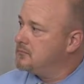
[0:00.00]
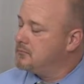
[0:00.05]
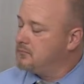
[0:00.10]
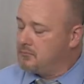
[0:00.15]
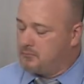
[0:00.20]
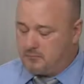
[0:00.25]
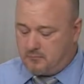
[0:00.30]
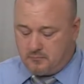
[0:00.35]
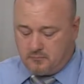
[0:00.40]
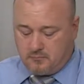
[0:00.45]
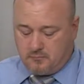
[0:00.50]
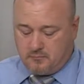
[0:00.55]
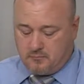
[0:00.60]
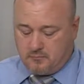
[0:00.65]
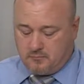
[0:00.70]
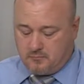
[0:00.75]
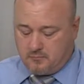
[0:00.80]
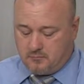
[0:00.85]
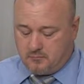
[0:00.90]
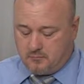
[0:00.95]

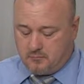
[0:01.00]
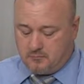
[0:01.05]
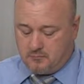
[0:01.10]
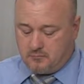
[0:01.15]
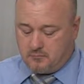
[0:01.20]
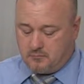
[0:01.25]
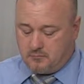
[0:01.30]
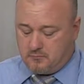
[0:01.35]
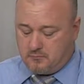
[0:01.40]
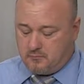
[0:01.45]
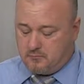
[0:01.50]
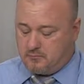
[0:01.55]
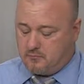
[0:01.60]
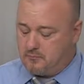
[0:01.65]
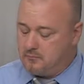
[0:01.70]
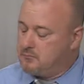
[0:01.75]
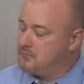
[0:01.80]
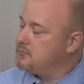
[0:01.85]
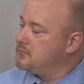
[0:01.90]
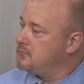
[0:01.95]

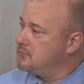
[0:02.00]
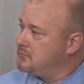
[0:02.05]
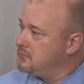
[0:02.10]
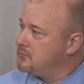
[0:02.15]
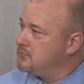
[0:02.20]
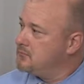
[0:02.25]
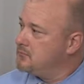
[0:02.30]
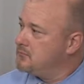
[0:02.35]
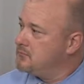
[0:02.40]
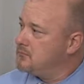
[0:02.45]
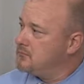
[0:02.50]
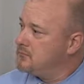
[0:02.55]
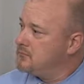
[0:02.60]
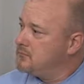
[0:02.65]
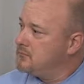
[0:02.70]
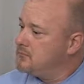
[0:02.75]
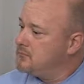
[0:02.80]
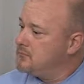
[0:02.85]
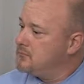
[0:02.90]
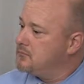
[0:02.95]

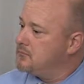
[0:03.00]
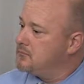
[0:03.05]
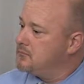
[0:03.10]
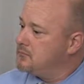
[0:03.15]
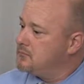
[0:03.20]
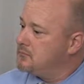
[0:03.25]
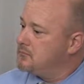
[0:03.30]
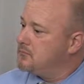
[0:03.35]
The person shown says nothing.